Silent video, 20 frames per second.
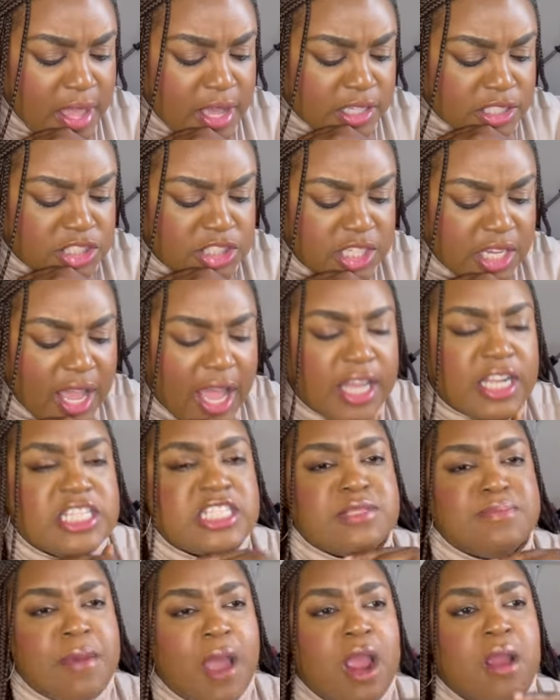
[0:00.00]
She got a
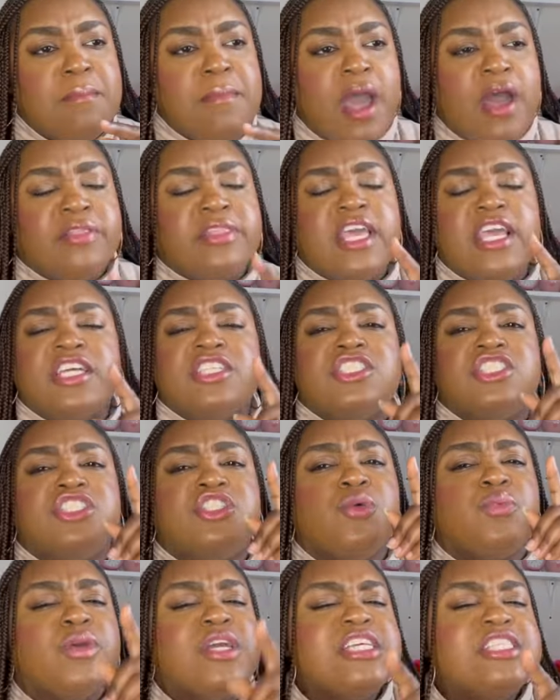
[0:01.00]
smart mouth. And
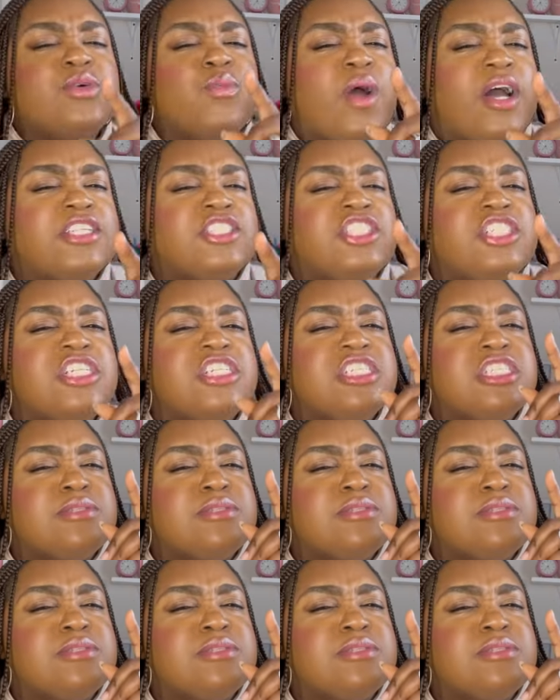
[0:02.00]
the reason why she's